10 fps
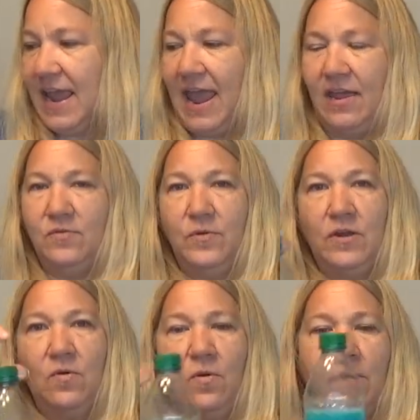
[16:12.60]
and
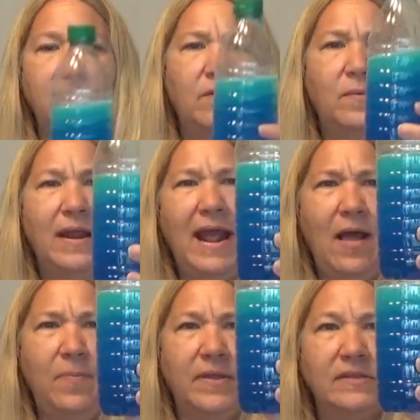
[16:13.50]
record what
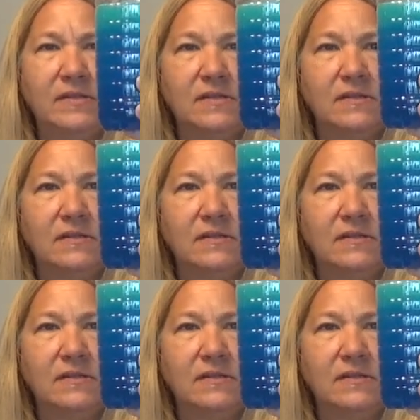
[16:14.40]
happens.